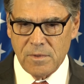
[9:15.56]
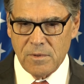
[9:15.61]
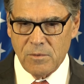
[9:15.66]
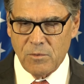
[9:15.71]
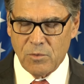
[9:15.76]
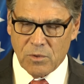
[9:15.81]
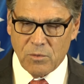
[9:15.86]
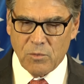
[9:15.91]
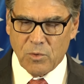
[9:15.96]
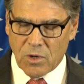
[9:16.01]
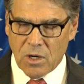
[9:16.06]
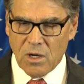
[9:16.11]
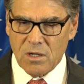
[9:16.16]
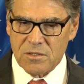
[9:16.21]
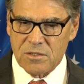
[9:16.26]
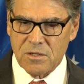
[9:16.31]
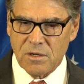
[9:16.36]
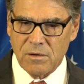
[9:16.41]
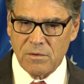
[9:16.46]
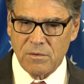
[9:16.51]
we're, we're
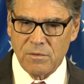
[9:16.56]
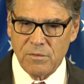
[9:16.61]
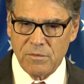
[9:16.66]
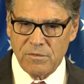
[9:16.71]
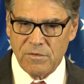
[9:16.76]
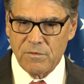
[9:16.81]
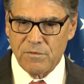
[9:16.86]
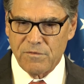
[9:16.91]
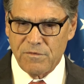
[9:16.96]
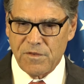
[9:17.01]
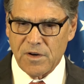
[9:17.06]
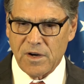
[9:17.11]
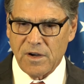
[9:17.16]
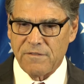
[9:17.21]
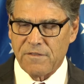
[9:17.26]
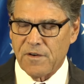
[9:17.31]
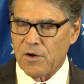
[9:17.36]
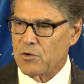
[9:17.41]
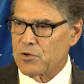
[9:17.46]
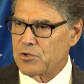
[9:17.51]
also very
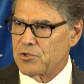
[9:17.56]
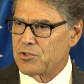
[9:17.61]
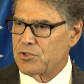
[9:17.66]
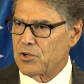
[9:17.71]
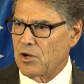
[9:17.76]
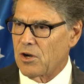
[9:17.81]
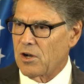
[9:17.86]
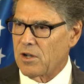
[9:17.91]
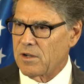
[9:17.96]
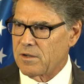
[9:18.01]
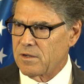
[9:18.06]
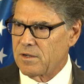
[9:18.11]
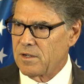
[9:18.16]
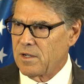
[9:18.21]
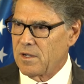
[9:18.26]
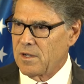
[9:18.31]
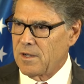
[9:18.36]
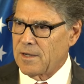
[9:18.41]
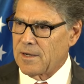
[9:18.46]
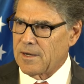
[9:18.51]
focused on
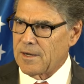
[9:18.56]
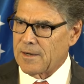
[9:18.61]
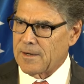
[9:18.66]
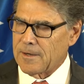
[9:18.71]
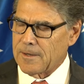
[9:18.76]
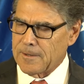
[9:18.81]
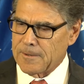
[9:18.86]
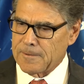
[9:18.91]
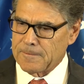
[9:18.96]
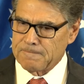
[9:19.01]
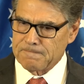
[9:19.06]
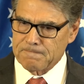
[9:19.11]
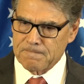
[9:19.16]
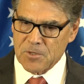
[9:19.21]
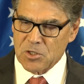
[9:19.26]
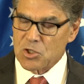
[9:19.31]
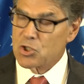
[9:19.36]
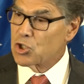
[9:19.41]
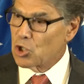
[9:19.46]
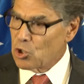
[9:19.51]
um,
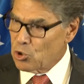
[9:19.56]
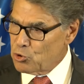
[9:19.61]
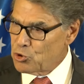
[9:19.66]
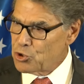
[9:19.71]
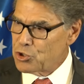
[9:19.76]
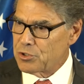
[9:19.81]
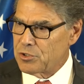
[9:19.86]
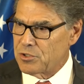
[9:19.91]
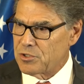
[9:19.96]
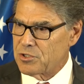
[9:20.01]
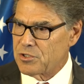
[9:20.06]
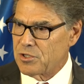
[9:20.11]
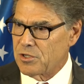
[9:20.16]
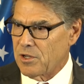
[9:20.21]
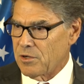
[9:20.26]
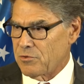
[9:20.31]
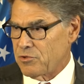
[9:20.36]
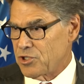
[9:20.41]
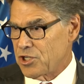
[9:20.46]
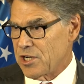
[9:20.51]
solutions to
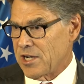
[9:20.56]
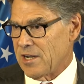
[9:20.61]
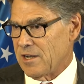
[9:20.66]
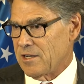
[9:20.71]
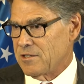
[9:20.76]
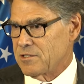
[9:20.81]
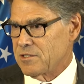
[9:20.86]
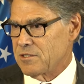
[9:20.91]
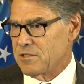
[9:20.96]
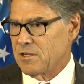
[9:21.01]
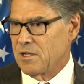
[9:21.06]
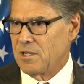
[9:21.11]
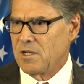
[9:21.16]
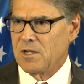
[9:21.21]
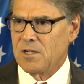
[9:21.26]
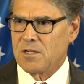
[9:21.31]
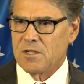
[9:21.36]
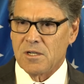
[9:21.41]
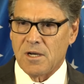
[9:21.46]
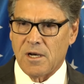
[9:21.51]
those challenges.
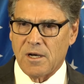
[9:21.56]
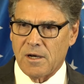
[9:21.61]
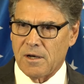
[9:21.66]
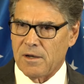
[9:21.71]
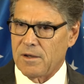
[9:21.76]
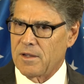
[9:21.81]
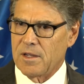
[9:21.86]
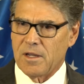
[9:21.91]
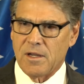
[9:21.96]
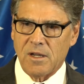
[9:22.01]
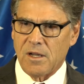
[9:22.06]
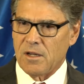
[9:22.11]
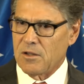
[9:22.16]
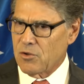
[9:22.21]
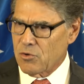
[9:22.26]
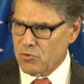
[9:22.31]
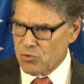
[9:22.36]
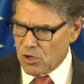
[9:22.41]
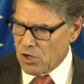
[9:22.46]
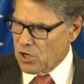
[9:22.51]
Uh, and, and,
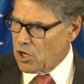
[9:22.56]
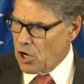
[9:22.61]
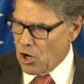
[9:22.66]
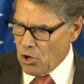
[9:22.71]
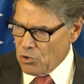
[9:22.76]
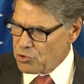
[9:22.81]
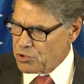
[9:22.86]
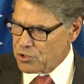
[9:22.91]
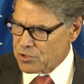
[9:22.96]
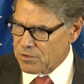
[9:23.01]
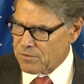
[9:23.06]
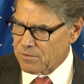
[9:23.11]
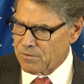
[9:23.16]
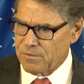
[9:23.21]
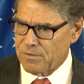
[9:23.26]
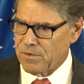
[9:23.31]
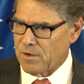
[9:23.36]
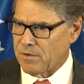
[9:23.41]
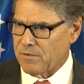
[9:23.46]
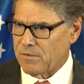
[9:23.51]
there are a host
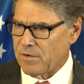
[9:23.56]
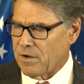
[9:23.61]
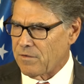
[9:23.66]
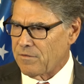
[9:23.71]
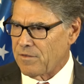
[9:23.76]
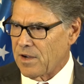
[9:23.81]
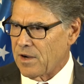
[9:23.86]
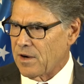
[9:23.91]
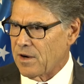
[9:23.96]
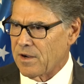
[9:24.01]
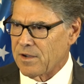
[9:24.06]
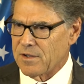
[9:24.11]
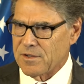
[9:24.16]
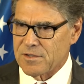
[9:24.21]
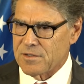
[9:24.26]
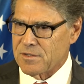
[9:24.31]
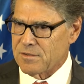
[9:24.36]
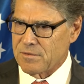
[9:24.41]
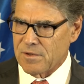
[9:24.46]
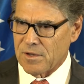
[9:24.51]
of, of, of,
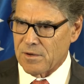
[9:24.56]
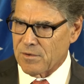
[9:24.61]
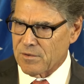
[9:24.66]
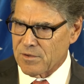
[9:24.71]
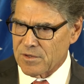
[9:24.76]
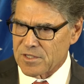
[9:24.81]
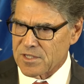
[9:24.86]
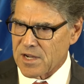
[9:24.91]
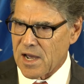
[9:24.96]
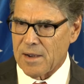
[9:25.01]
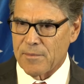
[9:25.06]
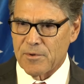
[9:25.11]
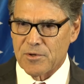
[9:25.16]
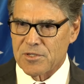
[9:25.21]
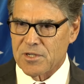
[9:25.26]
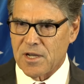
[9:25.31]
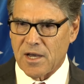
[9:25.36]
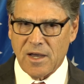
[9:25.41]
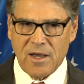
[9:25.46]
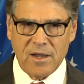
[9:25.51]
areas, you know, on the cyber
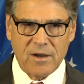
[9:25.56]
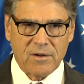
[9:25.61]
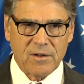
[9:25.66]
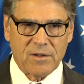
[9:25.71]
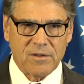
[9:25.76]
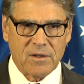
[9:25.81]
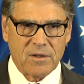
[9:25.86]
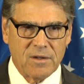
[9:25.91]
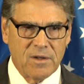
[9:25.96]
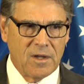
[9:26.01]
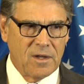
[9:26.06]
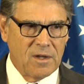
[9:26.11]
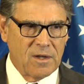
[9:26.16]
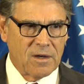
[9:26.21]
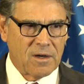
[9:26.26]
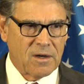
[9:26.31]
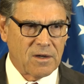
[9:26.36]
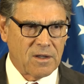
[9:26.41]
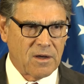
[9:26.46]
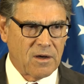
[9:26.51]
side, on the,
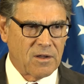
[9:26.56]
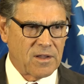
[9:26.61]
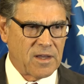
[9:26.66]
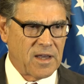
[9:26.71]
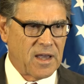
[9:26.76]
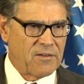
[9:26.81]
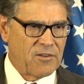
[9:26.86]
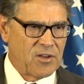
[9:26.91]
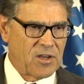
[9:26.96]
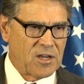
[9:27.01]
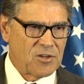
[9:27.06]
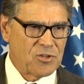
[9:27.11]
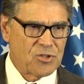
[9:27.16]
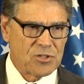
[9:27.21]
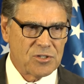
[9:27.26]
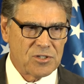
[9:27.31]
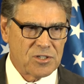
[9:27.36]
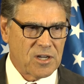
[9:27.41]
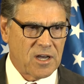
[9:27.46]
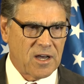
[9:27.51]
uh, on the
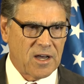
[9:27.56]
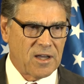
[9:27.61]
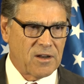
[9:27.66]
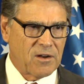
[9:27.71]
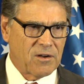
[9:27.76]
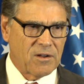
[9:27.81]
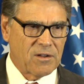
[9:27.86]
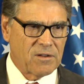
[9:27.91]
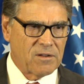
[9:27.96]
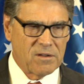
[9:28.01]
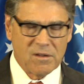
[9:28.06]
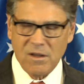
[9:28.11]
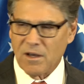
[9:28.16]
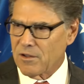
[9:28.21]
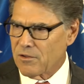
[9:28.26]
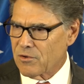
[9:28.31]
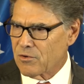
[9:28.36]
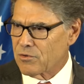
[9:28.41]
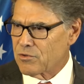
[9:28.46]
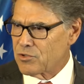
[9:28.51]
aviation side, on
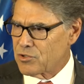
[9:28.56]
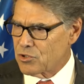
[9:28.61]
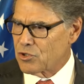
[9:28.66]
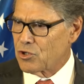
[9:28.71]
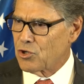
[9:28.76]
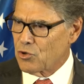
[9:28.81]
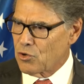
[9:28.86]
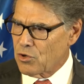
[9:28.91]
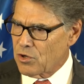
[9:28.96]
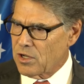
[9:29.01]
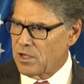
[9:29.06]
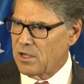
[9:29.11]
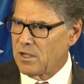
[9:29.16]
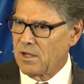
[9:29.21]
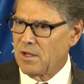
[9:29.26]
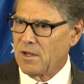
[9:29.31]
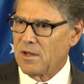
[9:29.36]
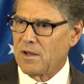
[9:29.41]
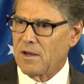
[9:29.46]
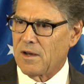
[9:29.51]
other security
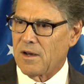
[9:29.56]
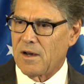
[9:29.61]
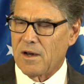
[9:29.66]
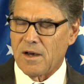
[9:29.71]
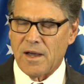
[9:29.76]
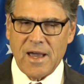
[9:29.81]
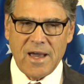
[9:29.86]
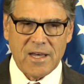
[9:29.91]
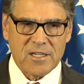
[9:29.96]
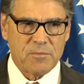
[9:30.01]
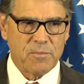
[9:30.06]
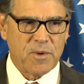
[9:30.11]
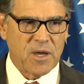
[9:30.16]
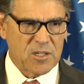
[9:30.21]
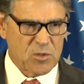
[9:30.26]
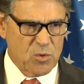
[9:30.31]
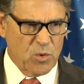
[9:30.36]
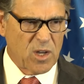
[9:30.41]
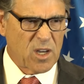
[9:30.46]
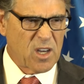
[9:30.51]
uh,
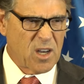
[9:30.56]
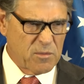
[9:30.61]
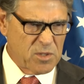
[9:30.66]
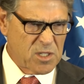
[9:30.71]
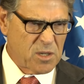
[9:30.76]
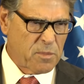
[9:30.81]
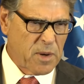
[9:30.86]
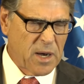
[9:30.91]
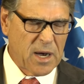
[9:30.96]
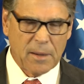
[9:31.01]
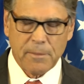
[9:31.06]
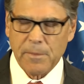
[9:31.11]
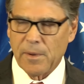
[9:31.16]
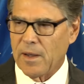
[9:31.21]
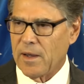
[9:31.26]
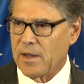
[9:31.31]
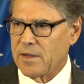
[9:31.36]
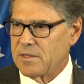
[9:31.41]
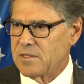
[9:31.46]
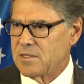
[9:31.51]
aspects when it comes to
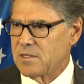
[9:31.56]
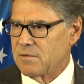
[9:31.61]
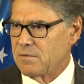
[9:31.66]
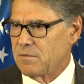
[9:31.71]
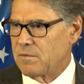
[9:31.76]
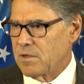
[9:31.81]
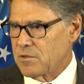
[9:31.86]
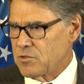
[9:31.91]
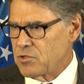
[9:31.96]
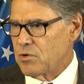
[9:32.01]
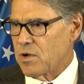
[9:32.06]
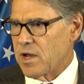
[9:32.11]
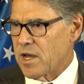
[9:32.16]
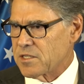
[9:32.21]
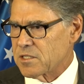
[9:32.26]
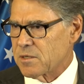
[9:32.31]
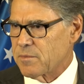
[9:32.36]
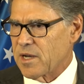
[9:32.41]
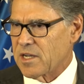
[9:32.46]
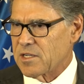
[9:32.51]
pipelines, as you
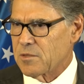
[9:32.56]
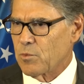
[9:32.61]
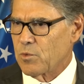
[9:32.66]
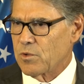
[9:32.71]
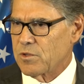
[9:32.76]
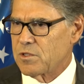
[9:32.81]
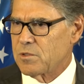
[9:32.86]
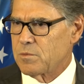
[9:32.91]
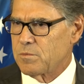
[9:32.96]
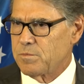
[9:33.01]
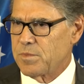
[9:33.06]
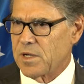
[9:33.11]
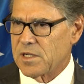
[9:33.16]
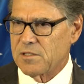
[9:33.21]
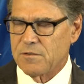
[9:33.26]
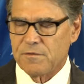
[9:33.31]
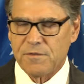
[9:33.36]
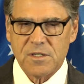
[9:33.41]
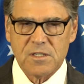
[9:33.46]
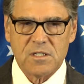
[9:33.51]
ask about with
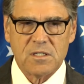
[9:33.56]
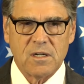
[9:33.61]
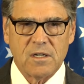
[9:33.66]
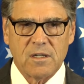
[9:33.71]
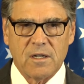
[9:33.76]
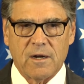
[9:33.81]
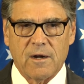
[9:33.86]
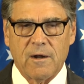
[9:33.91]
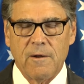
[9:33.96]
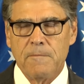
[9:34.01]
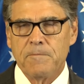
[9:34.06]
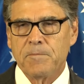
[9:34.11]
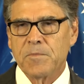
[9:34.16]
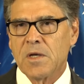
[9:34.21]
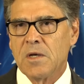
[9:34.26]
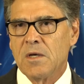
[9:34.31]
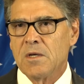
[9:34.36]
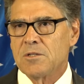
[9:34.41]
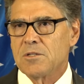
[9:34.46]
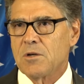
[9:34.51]
specificity there.
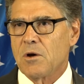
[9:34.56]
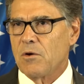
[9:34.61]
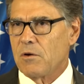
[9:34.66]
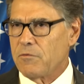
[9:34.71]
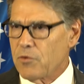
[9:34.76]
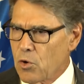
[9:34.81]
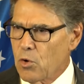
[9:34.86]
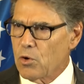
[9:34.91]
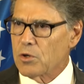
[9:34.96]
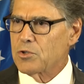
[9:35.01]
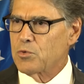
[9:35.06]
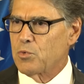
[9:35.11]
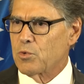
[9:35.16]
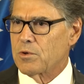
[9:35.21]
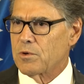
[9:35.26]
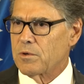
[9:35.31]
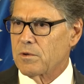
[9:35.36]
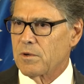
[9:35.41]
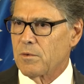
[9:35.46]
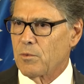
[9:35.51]
So, of course,
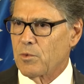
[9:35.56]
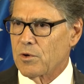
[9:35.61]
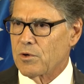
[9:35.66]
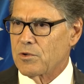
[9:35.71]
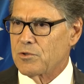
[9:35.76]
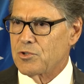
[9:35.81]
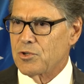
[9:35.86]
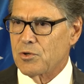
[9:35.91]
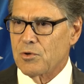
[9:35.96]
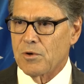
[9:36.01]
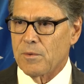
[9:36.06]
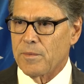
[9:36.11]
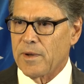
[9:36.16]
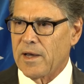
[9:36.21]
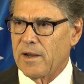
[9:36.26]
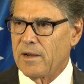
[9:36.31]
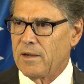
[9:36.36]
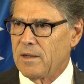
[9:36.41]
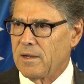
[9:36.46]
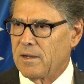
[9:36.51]
we're, we're concerned
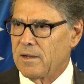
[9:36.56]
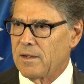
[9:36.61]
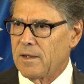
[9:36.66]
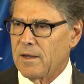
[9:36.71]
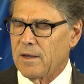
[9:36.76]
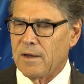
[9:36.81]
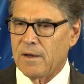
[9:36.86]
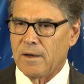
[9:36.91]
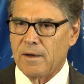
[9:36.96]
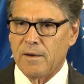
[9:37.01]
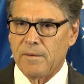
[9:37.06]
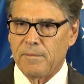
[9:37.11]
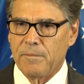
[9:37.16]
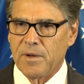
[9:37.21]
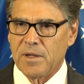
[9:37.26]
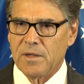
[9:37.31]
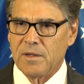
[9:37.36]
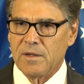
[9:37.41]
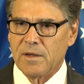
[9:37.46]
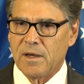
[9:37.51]
about it, uh,
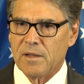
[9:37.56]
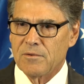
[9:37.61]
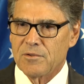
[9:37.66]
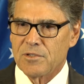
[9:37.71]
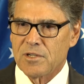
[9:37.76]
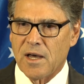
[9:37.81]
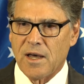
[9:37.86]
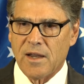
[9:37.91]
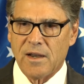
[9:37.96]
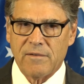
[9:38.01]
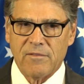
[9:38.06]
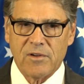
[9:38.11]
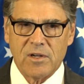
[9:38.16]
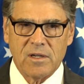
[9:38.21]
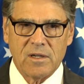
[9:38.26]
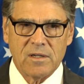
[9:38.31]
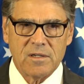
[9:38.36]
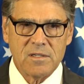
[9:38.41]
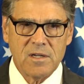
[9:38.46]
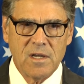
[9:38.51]
but the other side of it
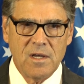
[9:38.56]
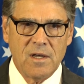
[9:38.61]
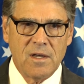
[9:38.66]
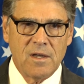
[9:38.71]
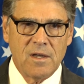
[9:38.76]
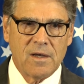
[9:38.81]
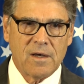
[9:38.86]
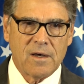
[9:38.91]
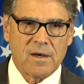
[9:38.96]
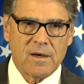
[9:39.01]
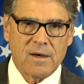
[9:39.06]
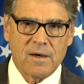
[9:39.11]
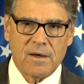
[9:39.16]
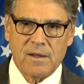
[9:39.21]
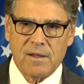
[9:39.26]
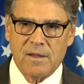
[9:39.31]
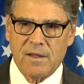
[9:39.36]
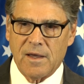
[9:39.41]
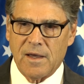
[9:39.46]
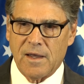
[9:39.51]
is
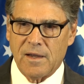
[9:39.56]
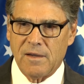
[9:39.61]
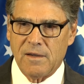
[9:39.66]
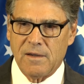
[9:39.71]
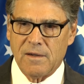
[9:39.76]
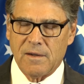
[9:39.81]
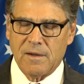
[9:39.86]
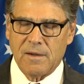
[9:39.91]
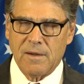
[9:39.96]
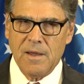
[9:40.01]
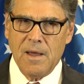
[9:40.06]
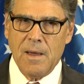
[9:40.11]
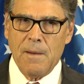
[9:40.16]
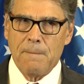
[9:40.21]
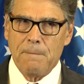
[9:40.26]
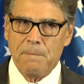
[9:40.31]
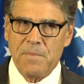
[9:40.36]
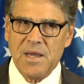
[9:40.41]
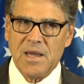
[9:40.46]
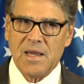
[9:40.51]
uh, that uh,
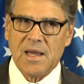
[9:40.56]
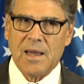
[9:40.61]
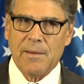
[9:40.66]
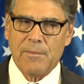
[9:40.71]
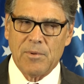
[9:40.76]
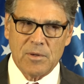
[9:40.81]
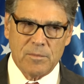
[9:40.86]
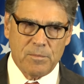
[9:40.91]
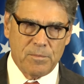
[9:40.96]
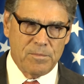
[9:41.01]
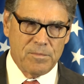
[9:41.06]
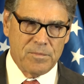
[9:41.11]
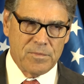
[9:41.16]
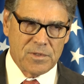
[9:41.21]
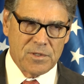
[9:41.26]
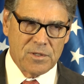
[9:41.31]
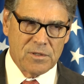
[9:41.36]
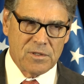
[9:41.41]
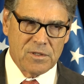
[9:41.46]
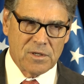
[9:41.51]
being able to,
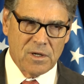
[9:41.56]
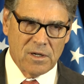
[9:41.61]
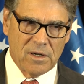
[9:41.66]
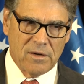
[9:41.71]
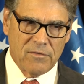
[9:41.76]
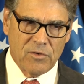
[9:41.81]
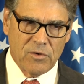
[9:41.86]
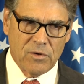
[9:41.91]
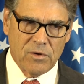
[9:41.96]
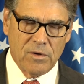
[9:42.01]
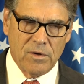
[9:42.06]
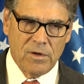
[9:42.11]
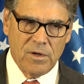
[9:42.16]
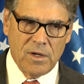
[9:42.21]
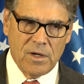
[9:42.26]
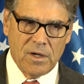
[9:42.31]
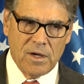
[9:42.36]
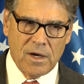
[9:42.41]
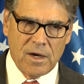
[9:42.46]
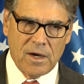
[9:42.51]
to deliver
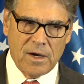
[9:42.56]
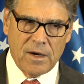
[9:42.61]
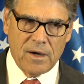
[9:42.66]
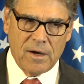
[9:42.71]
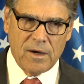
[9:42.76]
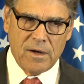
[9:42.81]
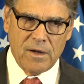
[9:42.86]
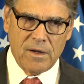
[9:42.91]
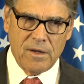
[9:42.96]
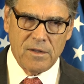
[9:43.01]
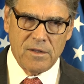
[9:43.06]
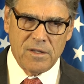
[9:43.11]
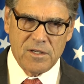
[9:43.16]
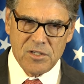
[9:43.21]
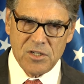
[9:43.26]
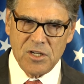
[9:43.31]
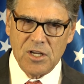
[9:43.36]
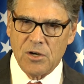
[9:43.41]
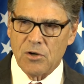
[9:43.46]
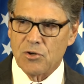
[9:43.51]

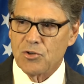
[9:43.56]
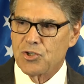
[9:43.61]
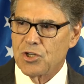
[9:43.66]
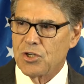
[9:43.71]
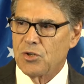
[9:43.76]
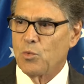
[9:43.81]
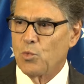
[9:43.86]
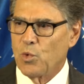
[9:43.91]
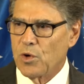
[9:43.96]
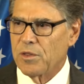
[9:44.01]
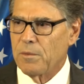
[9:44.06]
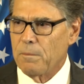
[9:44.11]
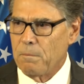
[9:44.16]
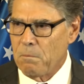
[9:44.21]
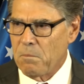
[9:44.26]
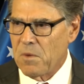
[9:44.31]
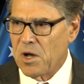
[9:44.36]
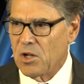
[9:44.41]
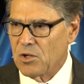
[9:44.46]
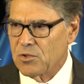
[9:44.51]
this energy with
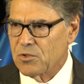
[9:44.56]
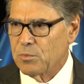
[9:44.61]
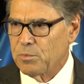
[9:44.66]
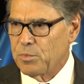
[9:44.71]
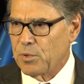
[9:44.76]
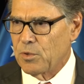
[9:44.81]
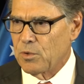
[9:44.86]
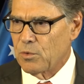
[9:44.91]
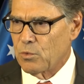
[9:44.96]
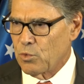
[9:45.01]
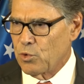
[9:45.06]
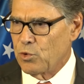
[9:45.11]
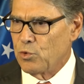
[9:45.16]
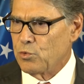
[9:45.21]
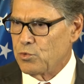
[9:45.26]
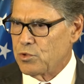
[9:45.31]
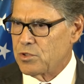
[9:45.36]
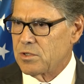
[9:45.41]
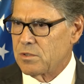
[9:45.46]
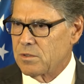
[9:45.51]
multiple
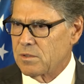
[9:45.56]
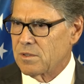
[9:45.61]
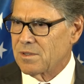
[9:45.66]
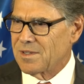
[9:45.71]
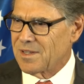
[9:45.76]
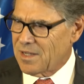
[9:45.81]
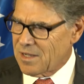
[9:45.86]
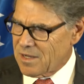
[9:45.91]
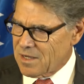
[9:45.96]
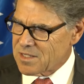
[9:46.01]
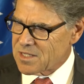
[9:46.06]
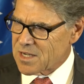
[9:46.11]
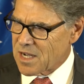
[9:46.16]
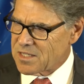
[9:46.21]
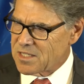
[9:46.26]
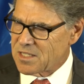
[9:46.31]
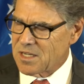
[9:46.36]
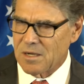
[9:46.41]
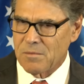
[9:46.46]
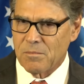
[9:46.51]
routes, again, as I
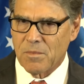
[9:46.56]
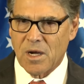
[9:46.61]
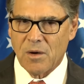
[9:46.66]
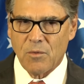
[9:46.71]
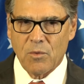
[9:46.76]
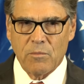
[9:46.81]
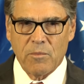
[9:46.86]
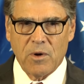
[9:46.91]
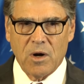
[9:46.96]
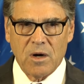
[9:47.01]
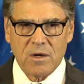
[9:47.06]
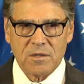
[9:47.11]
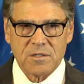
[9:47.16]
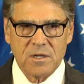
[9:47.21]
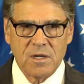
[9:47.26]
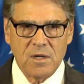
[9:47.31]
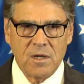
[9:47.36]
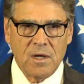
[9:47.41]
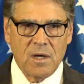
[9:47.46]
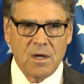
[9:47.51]
said in my remarks,